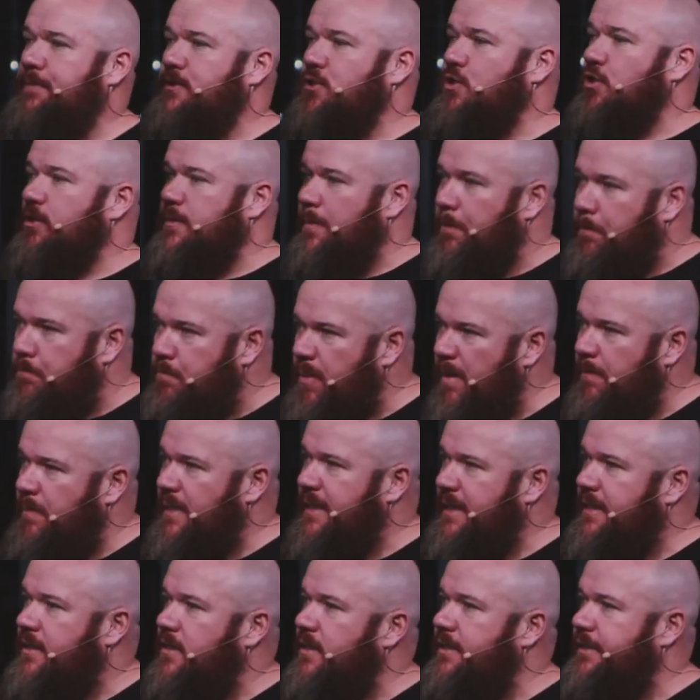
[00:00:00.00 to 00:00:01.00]
absolute
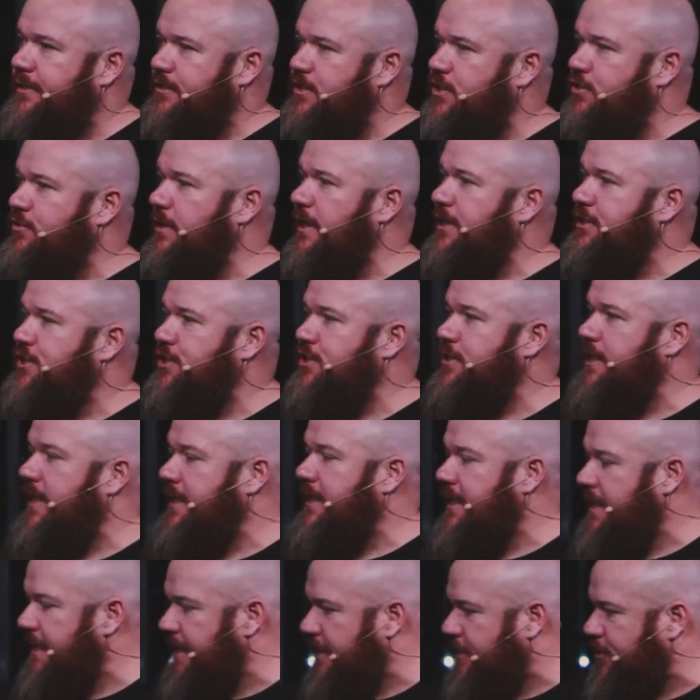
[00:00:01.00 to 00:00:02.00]
biblical instruction and